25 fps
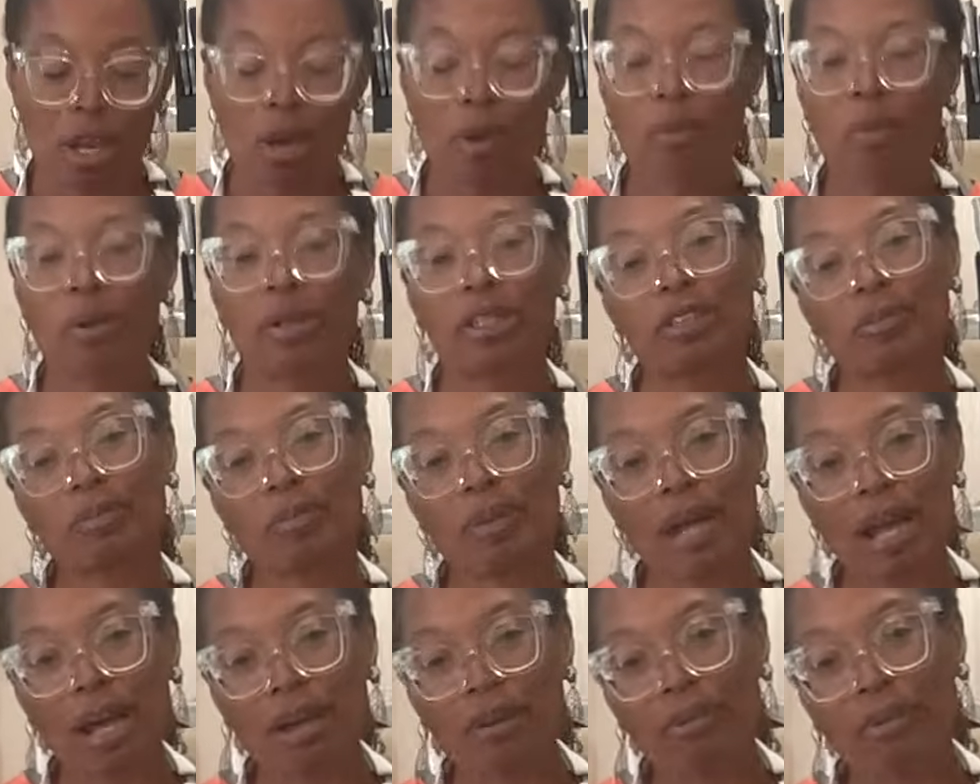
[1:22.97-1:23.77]
Whereas
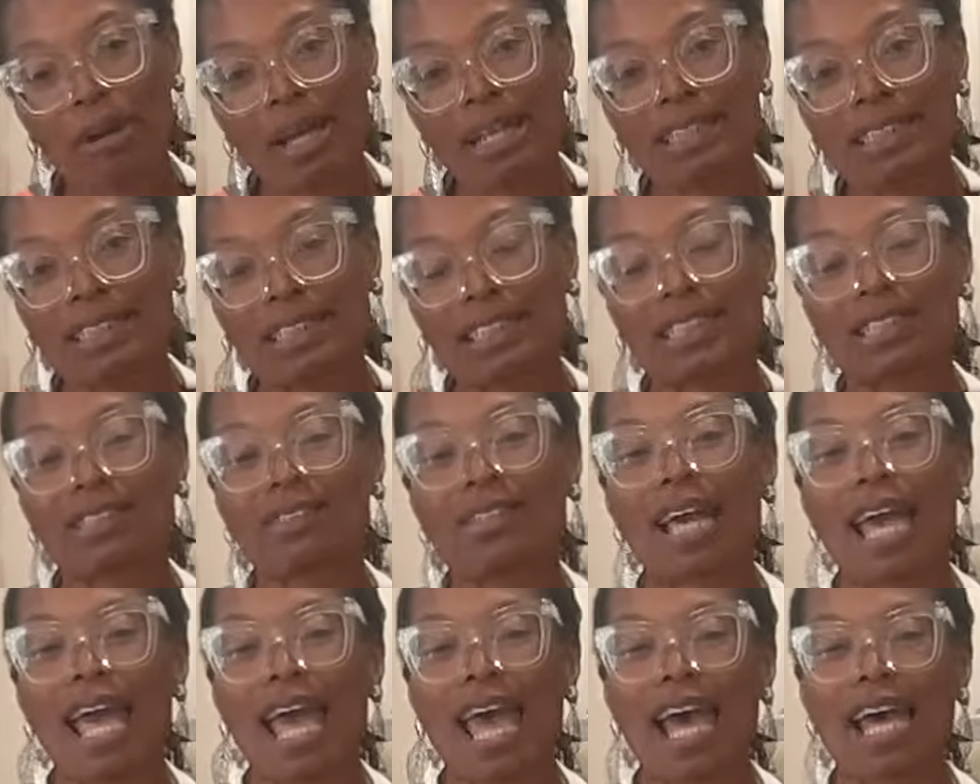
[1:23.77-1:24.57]
brown rice still
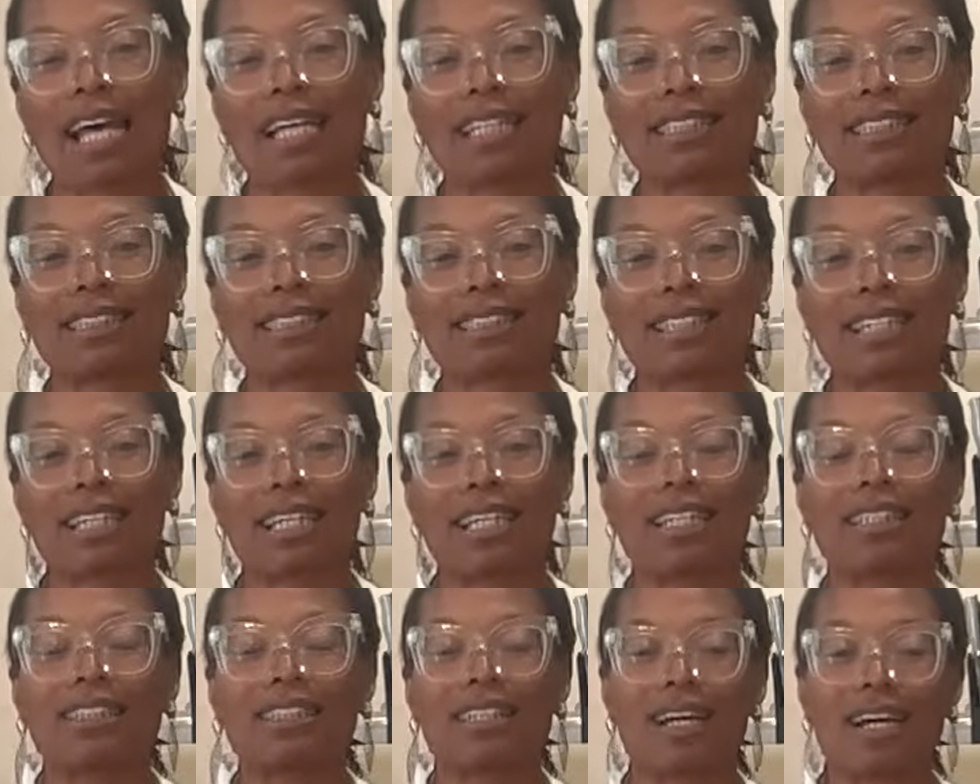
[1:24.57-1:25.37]
has
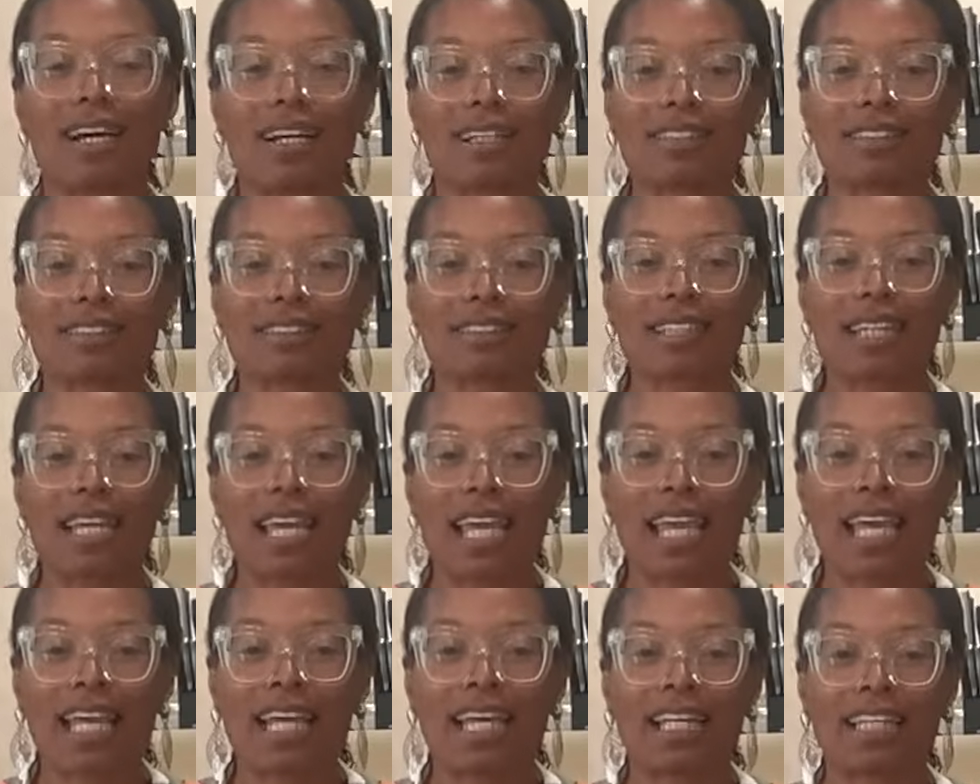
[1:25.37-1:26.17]
the husk
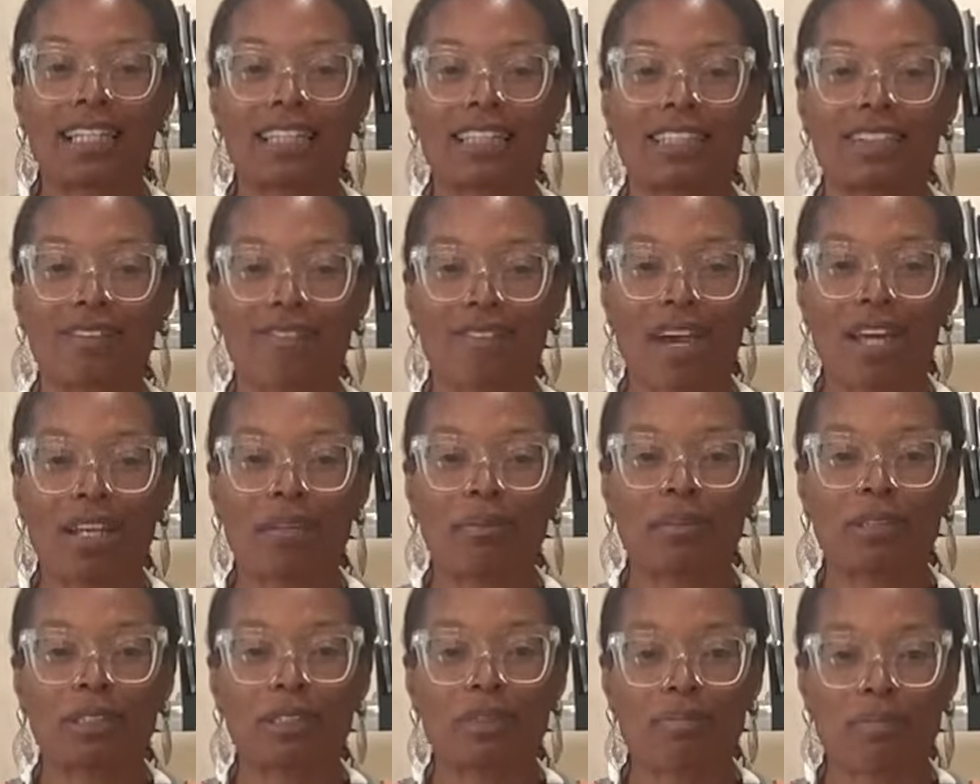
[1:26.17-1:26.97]
and the
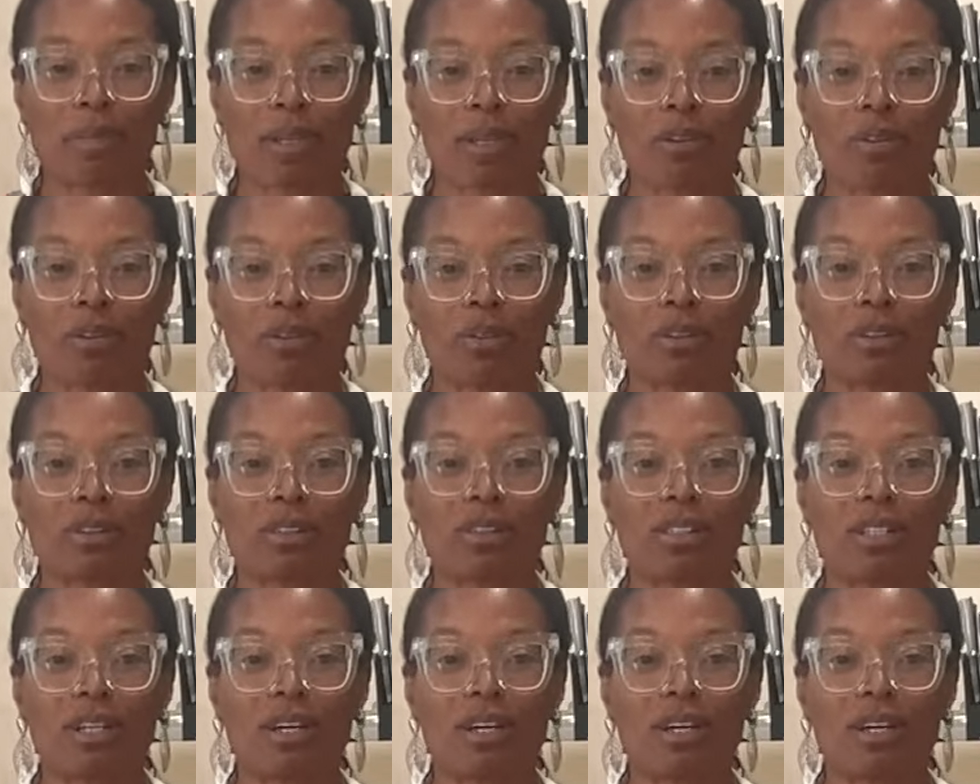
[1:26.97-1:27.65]
vitamins and minerals